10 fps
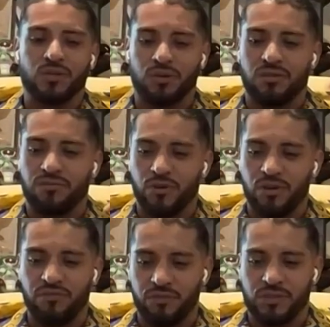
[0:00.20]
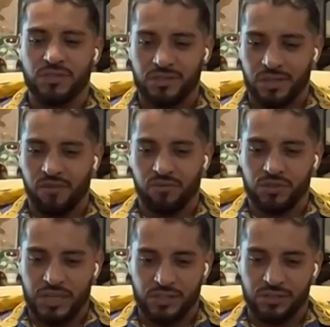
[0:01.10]
So the very first
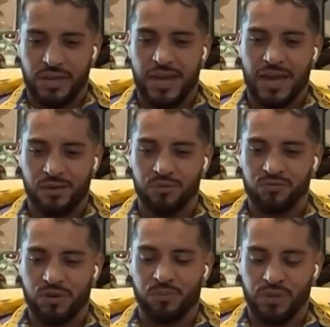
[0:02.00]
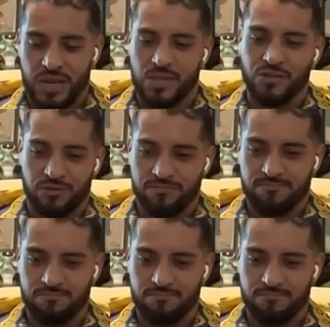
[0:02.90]
conversation I had with Triple H,